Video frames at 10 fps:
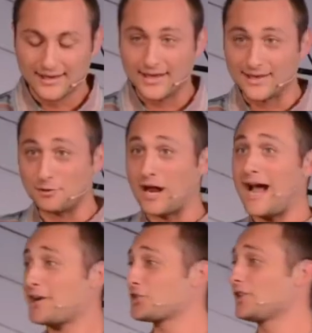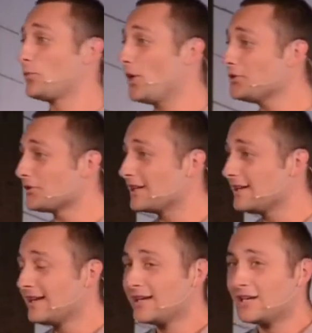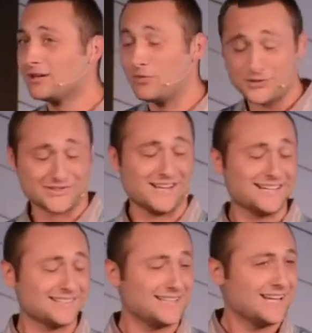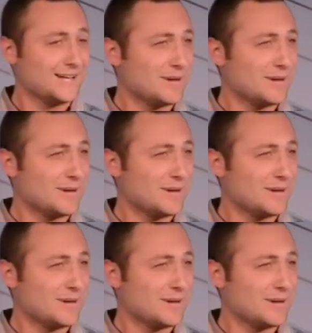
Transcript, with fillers: They were actually wondering, most likely,